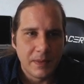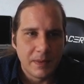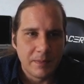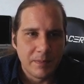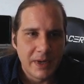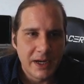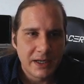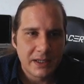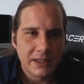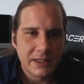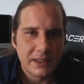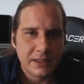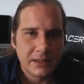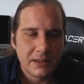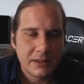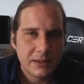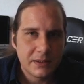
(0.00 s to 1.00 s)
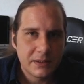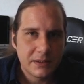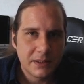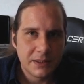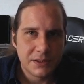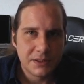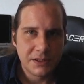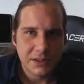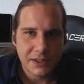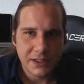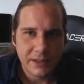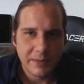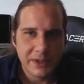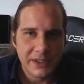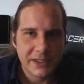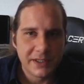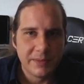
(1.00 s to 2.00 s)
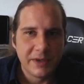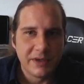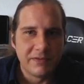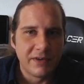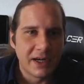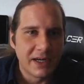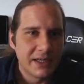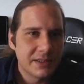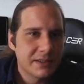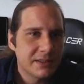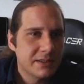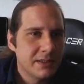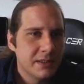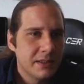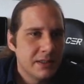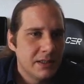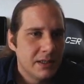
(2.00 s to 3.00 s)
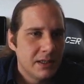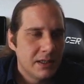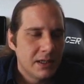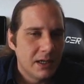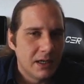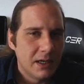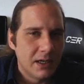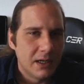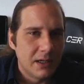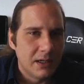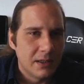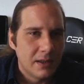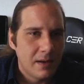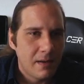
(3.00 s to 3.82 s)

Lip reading: Mainly, it's just going to be some advice. Like,